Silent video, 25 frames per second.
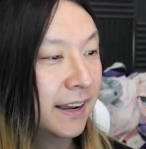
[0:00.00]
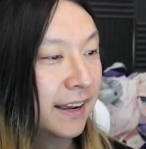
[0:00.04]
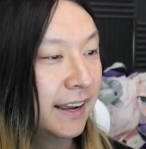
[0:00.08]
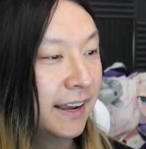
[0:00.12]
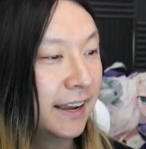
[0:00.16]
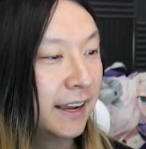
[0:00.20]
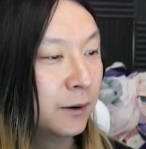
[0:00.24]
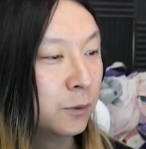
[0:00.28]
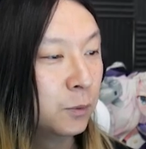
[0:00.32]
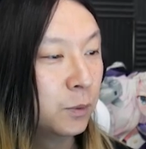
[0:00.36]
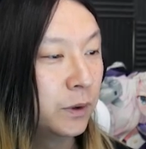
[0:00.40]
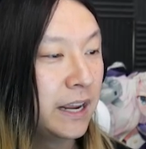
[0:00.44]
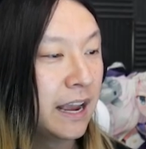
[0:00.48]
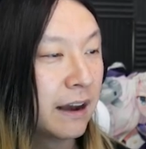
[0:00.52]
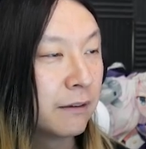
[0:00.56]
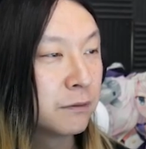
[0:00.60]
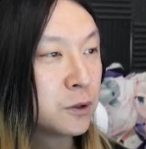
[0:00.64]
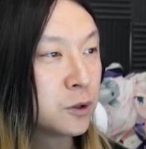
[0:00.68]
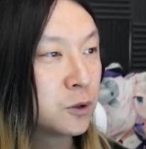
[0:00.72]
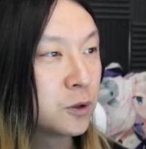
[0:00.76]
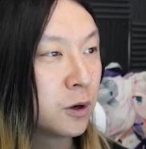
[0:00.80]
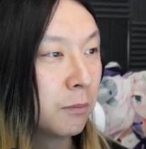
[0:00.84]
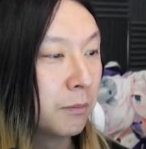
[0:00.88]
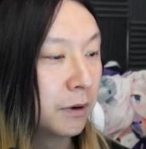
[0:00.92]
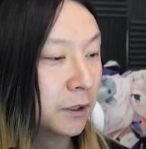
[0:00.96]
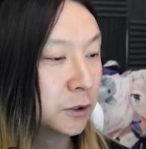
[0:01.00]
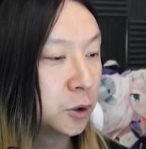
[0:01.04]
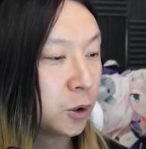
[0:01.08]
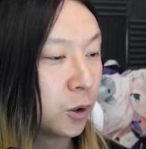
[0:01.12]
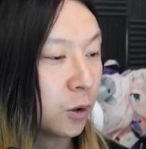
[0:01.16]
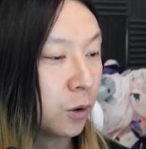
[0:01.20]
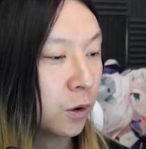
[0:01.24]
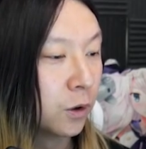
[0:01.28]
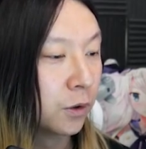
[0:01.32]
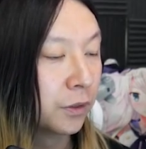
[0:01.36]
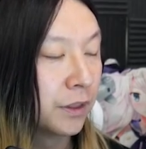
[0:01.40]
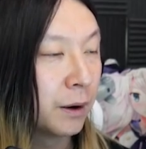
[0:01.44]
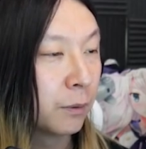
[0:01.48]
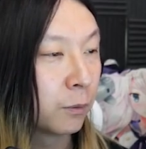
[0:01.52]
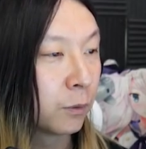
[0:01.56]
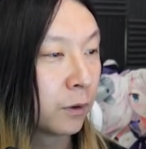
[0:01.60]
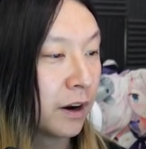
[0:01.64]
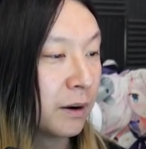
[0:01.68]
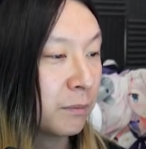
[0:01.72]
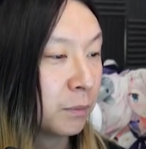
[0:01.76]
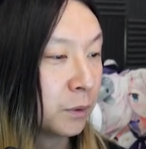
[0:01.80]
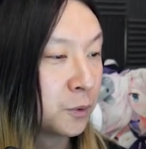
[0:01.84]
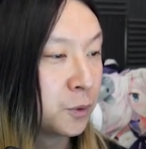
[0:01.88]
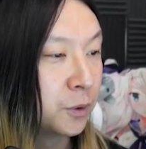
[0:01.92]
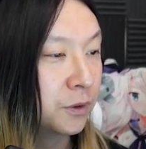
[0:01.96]
And we have so much gold that we're
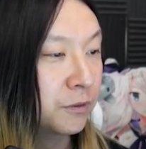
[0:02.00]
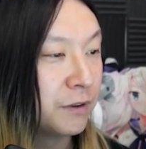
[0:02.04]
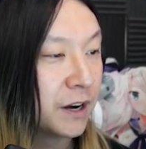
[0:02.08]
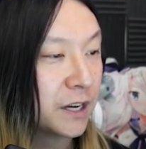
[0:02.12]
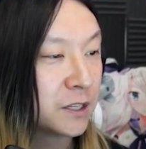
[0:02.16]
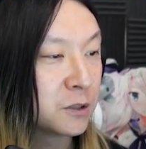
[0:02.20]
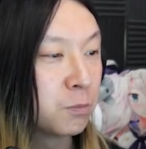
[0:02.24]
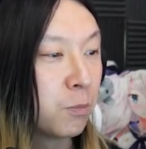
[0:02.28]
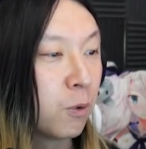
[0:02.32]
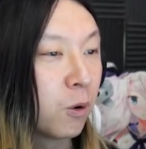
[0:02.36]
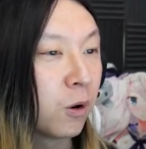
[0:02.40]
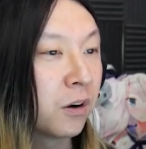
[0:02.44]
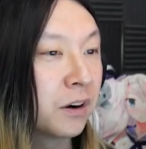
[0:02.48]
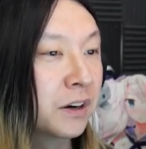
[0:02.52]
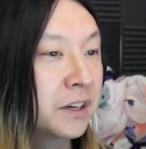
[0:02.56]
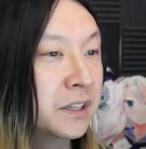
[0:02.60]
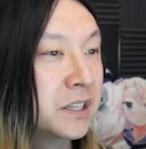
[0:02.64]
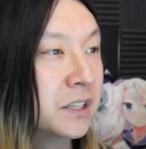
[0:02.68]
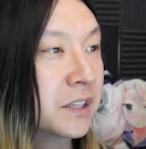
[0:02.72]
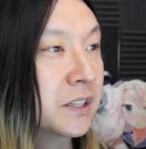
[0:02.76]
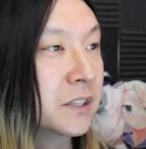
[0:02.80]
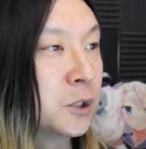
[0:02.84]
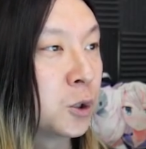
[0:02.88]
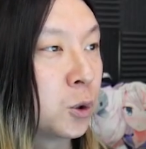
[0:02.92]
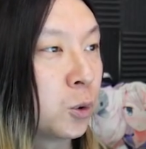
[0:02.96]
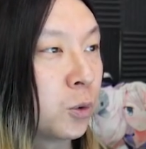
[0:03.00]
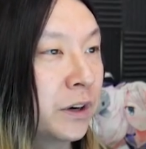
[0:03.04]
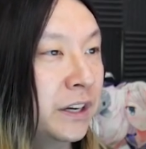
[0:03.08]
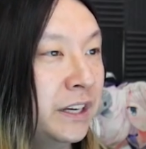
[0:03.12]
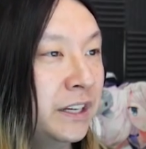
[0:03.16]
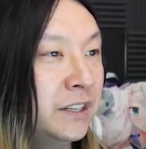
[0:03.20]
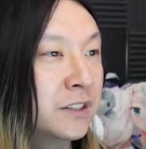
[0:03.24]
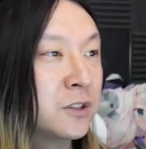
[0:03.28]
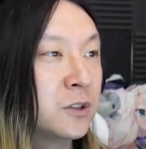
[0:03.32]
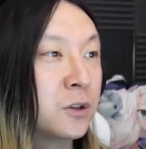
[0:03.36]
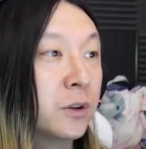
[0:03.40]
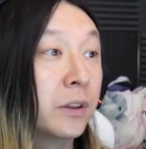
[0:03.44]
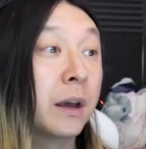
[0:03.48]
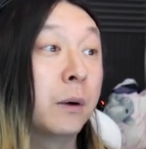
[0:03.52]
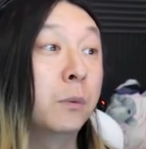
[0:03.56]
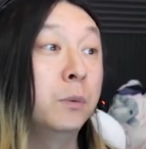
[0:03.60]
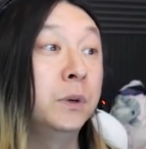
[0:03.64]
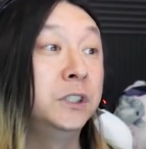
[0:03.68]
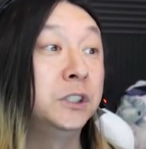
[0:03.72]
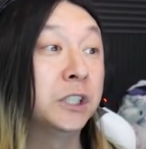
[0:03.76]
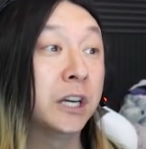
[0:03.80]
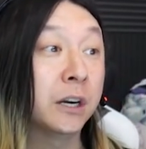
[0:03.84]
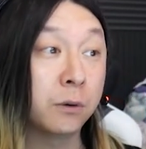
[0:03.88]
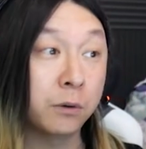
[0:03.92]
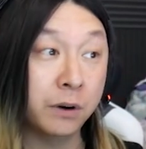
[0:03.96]
able to invest more into the trees so that we
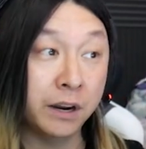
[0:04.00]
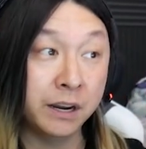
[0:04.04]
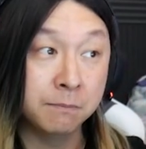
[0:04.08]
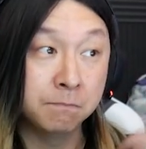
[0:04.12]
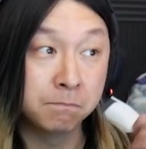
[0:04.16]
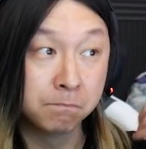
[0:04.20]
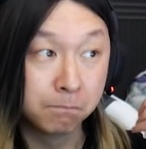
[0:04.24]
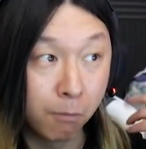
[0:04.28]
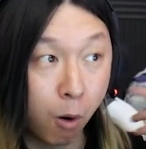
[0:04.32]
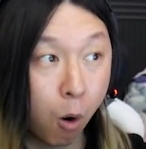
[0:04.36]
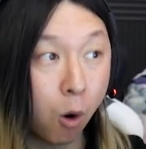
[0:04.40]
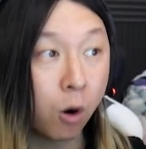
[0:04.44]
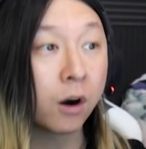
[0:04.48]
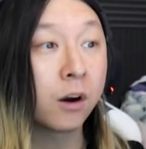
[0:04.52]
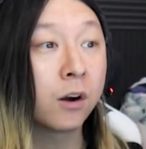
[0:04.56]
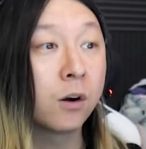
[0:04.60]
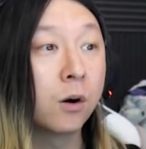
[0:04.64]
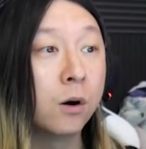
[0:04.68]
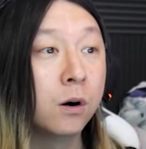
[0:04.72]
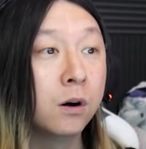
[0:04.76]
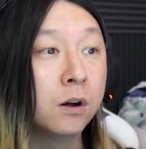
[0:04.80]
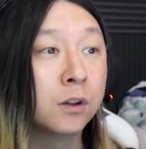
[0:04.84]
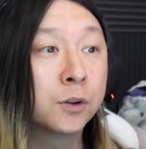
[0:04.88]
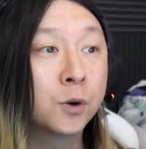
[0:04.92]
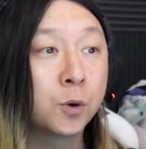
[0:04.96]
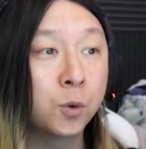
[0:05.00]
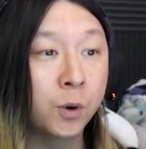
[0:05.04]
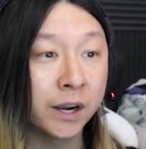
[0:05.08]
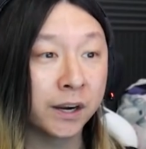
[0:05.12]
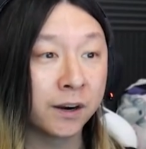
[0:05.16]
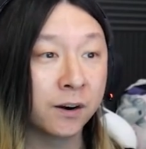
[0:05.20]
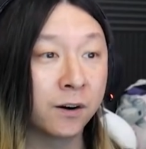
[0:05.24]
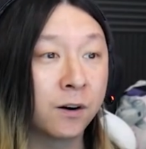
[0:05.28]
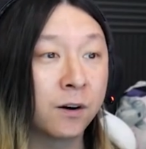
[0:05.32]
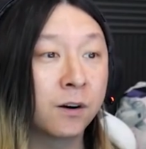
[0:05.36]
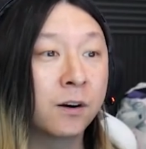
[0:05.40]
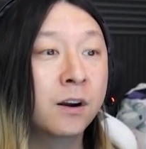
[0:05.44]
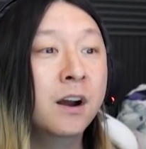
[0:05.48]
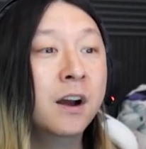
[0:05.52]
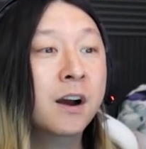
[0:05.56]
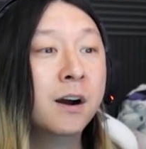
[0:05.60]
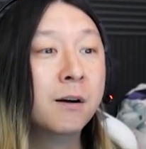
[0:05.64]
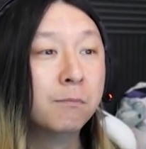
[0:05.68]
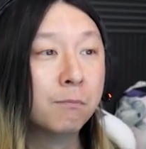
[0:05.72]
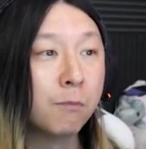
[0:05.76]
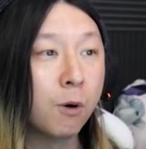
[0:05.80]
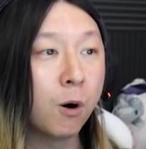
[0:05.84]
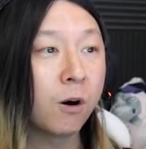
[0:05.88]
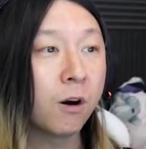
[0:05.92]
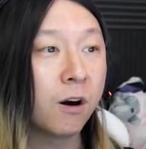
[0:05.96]
generate more gold quicker,
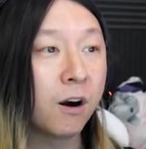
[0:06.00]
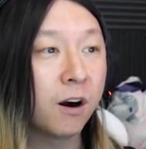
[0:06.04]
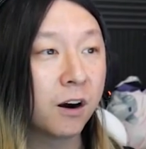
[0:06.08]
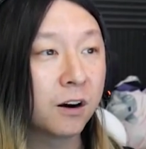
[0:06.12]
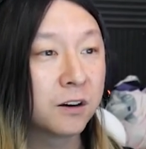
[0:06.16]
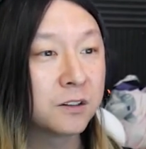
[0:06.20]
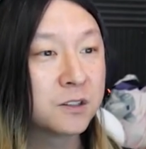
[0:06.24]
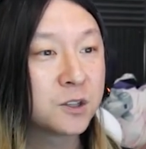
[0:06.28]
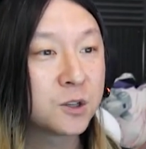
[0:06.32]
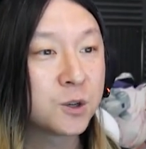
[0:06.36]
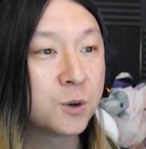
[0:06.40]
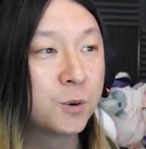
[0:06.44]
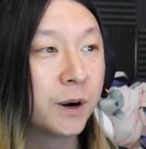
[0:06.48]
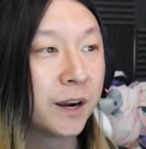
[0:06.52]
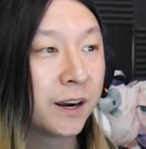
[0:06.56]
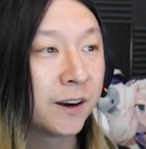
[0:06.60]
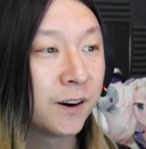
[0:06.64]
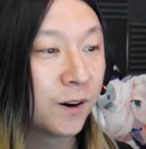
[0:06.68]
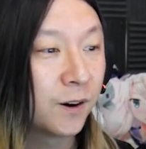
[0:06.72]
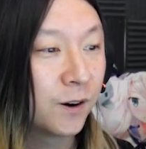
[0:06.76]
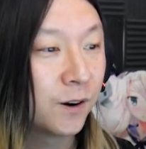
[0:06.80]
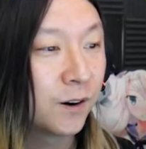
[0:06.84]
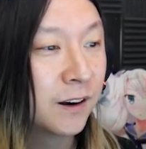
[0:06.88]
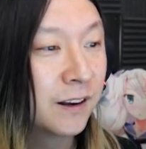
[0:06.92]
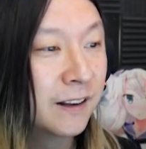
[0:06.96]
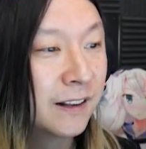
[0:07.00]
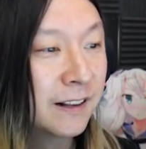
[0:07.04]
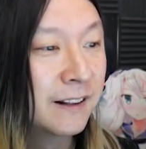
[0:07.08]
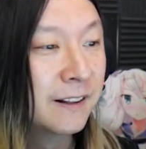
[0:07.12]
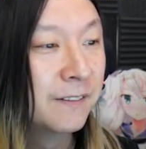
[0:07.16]
more hearts quicker.